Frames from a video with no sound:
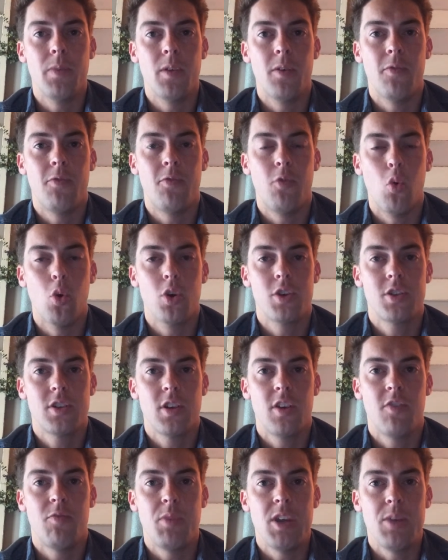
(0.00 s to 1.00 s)
force
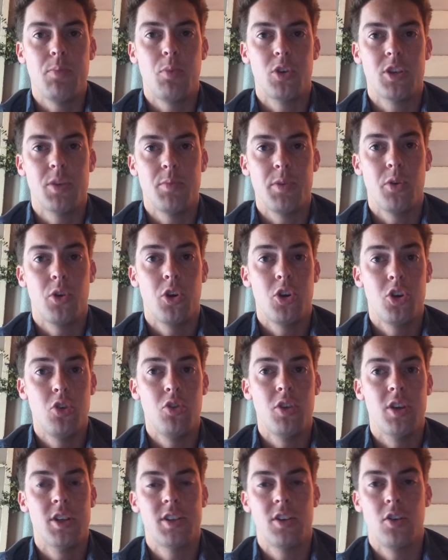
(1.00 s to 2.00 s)
of people to be able to
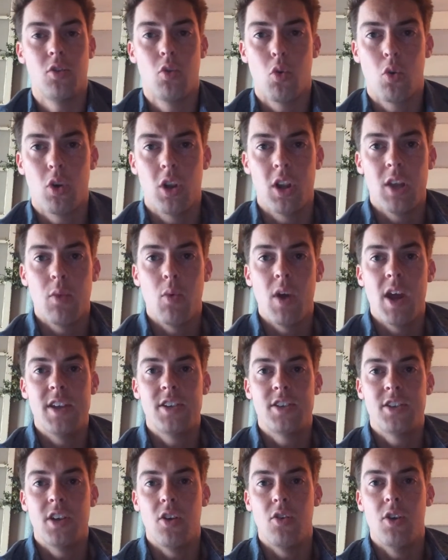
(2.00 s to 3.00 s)
do this in an orderly way.
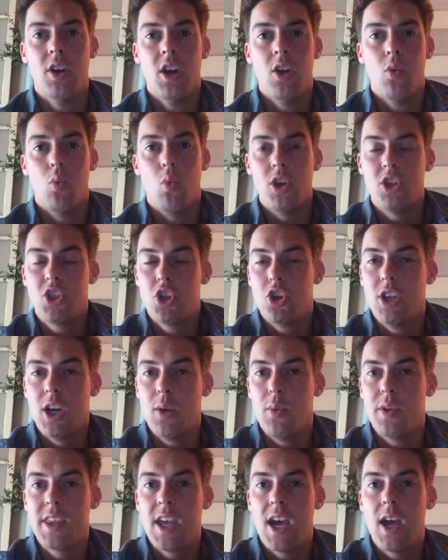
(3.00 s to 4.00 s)
So once you're
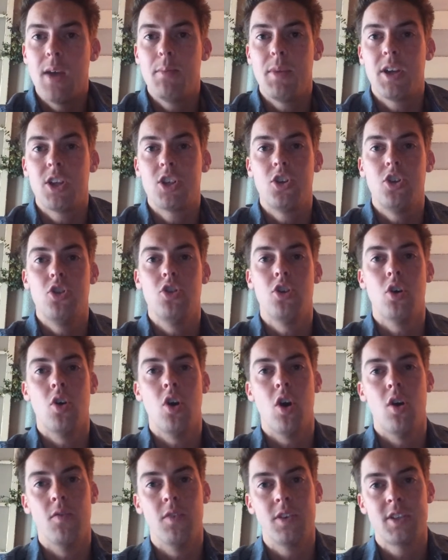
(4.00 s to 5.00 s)
done with that, make sure you
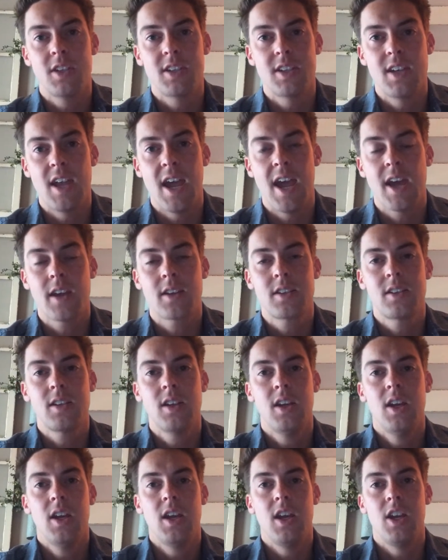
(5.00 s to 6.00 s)
go over to snacks
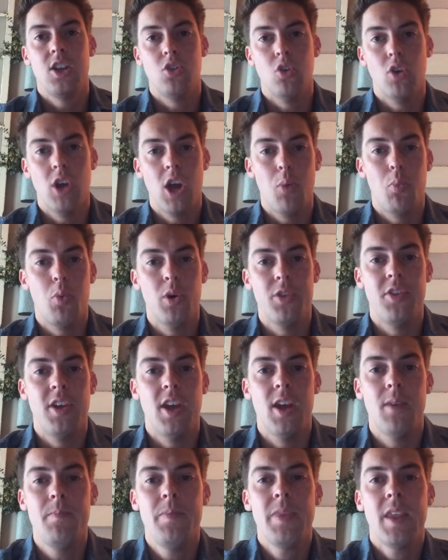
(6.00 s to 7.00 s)
and you'll help with
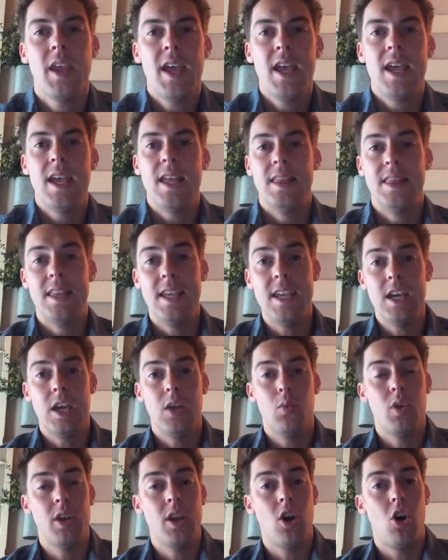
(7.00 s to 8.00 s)
them. And
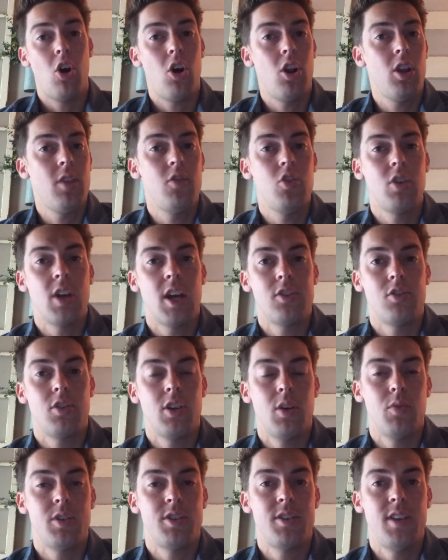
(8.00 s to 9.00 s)
then when all of you guys are
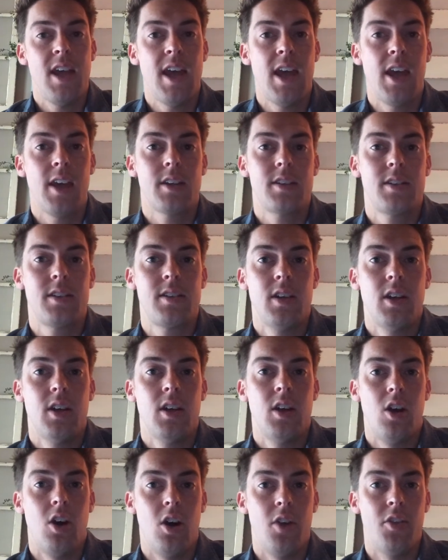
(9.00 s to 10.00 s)
done with snacks
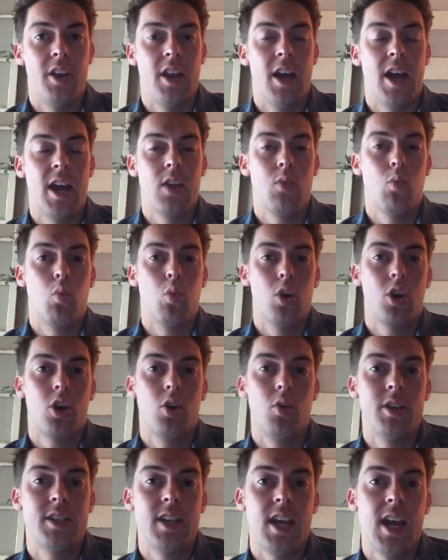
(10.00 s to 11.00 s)
on the night, we're
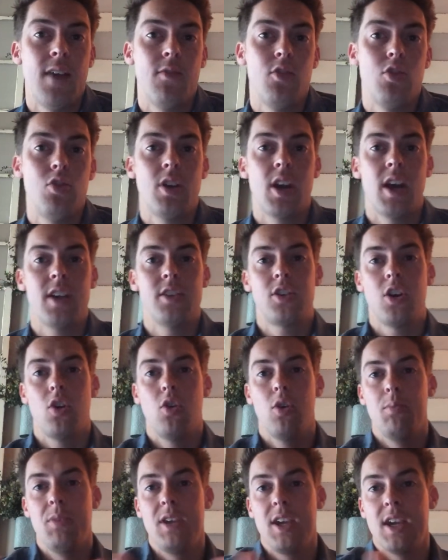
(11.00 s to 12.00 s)
going to have you guys
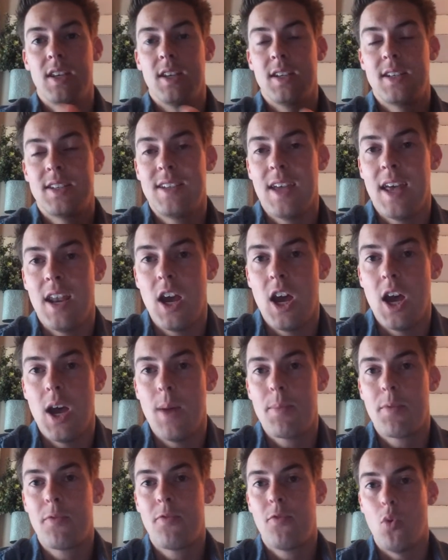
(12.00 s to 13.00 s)
go and begin to set
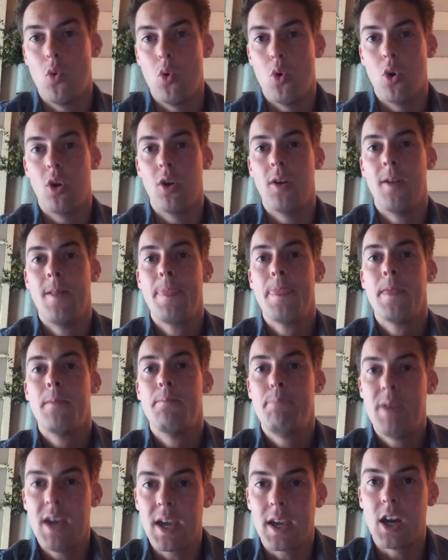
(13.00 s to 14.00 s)
up for
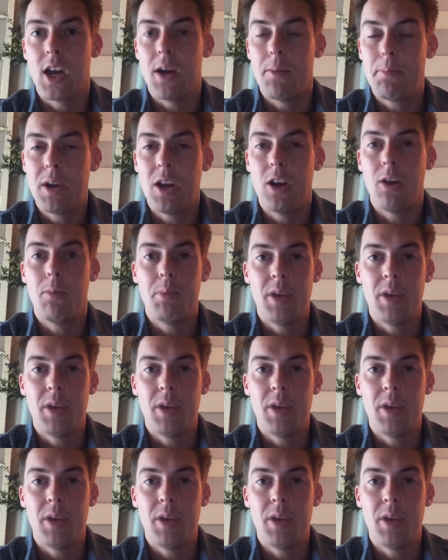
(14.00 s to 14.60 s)
pickup, parent